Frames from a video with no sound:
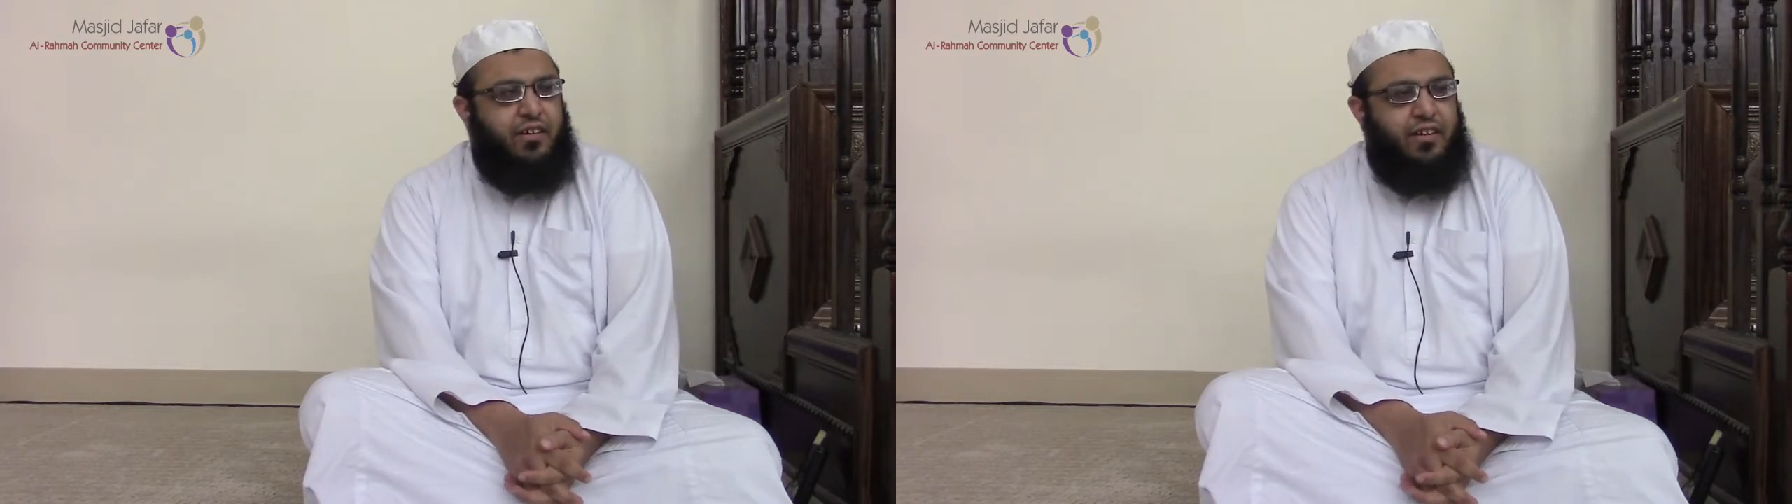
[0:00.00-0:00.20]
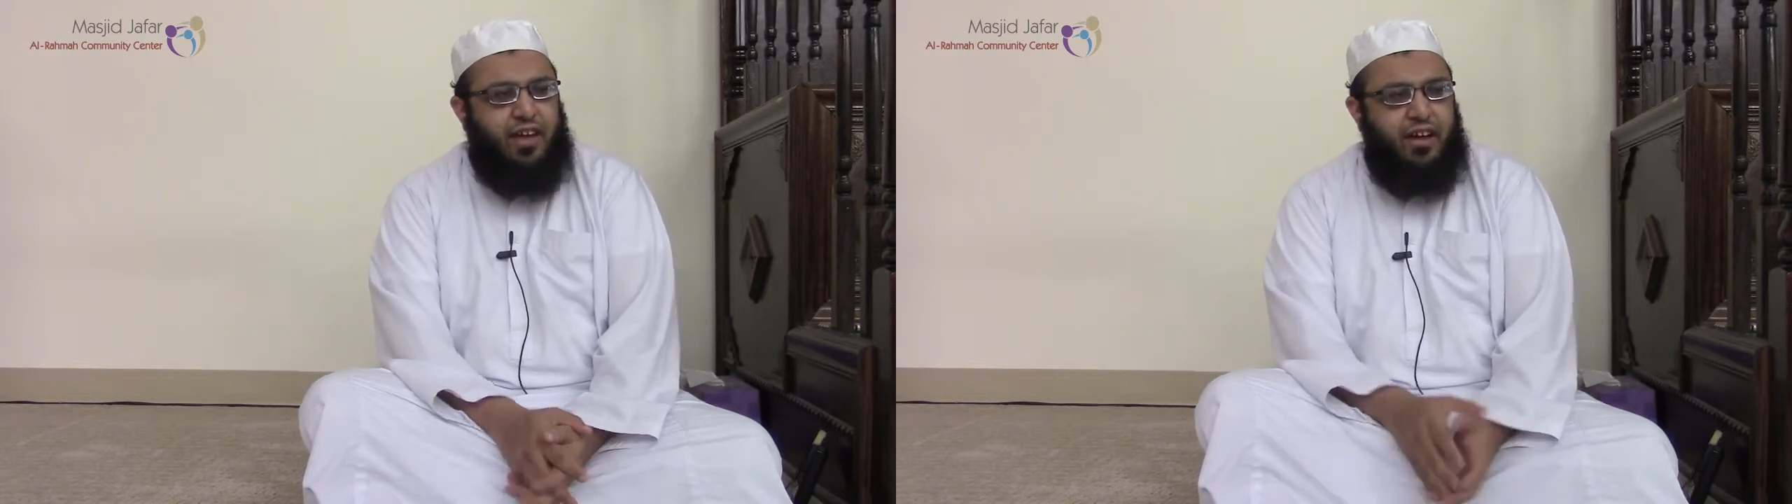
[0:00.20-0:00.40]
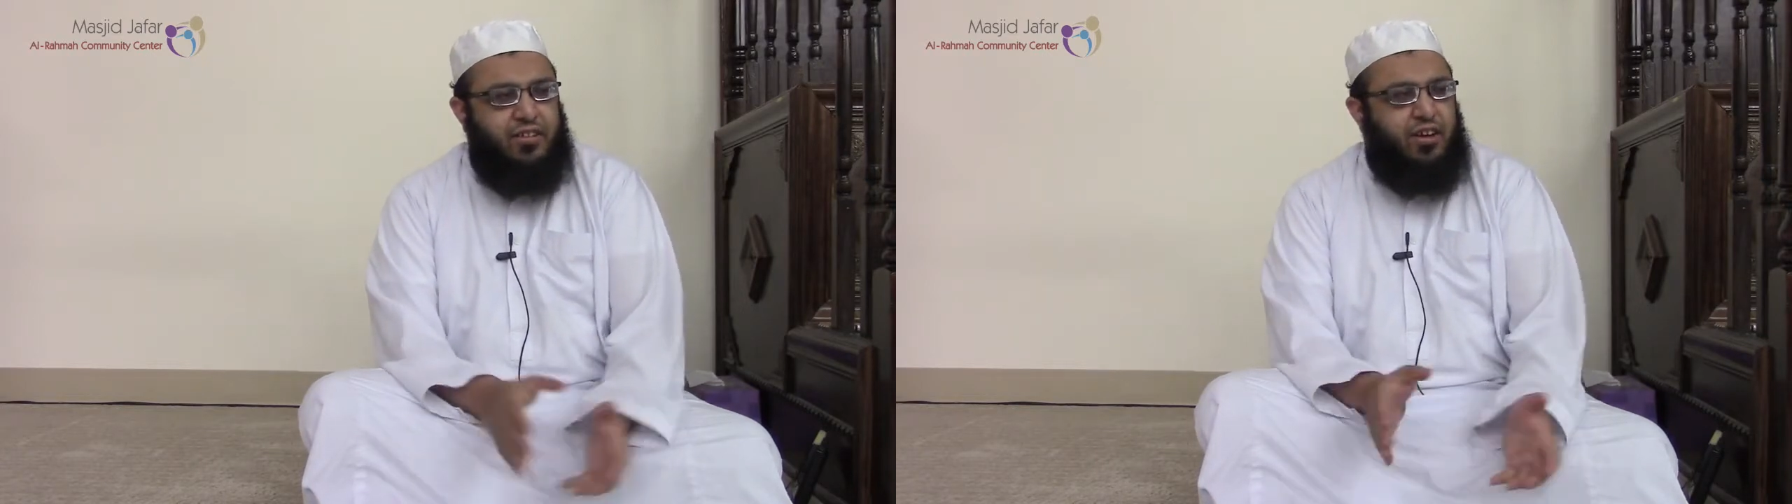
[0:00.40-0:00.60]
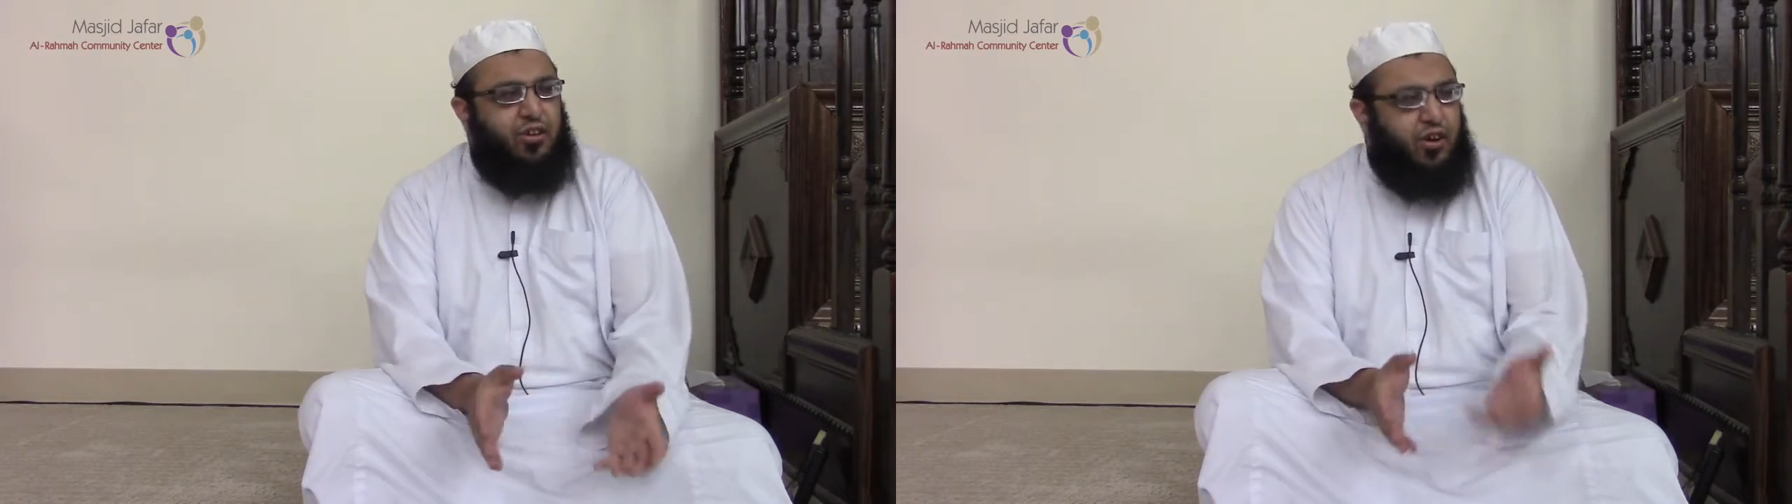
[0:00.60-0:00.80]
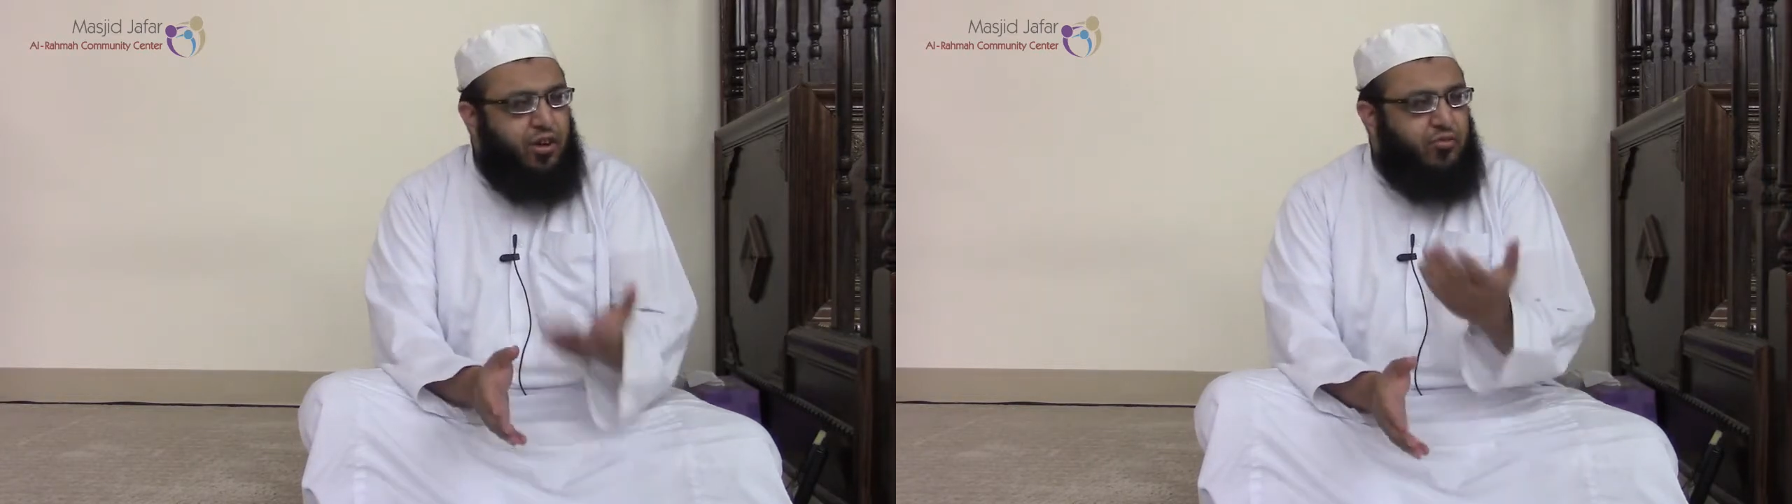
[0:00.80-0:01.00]
I can't take
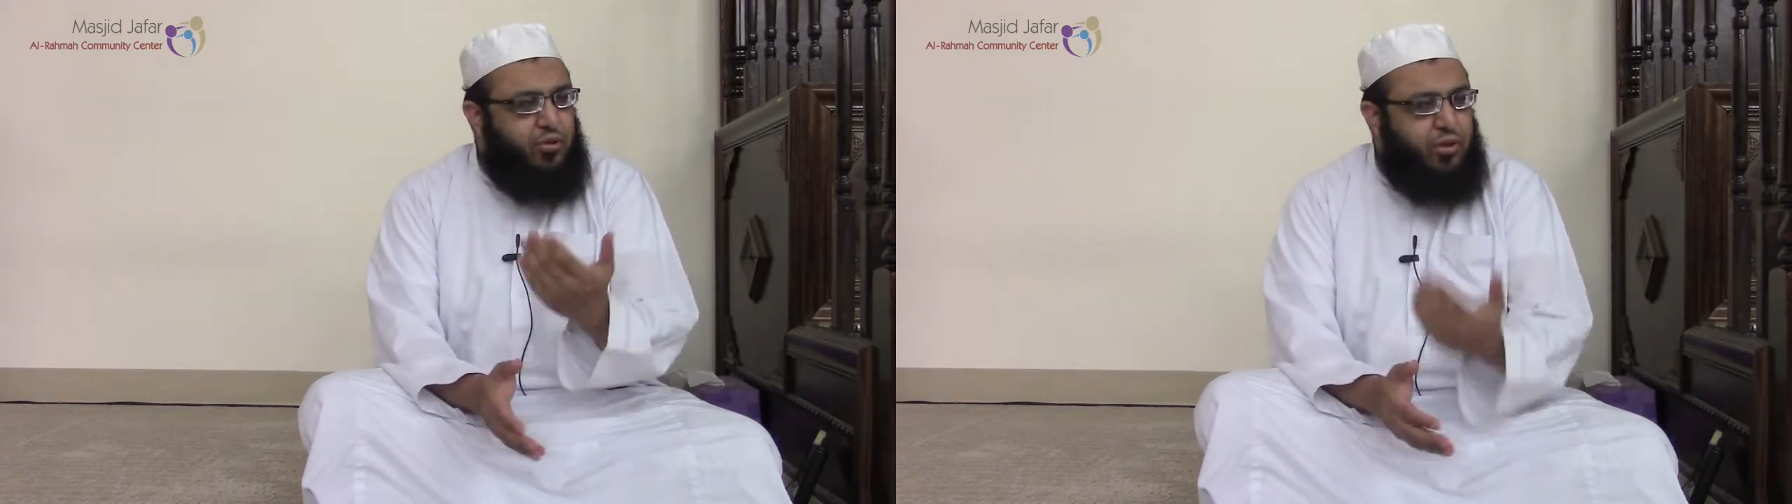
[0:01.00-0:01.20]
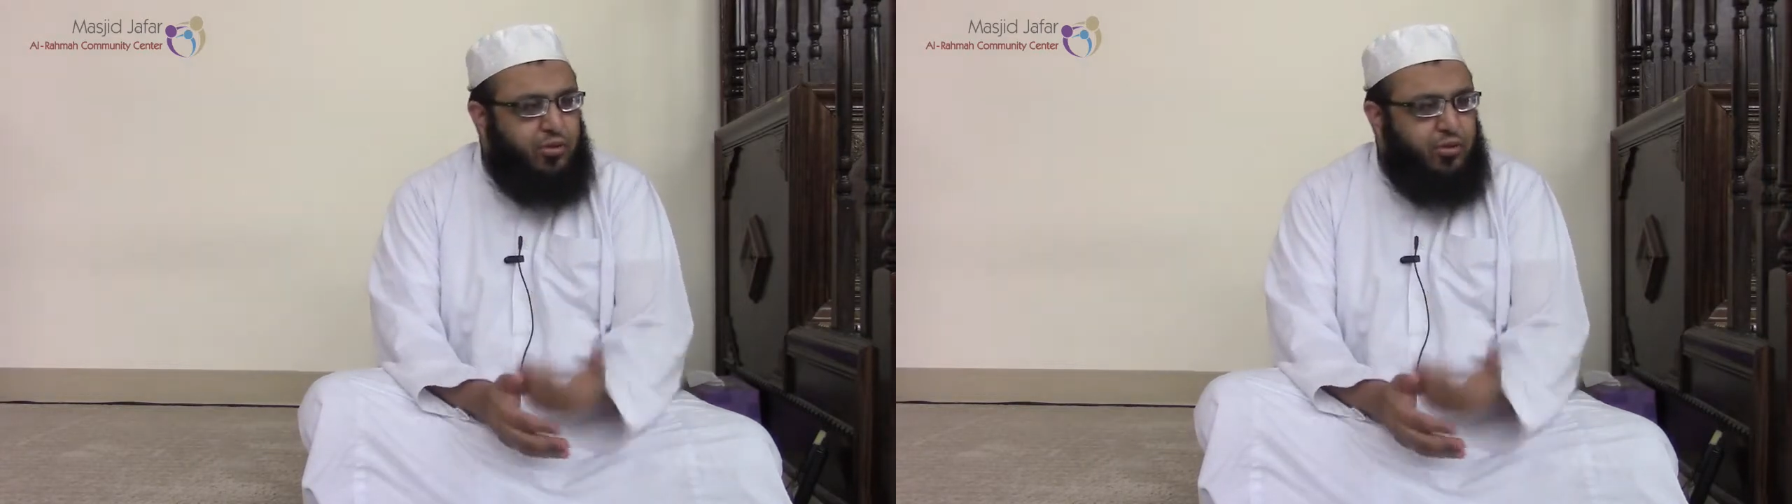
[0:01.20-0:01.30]
all of you.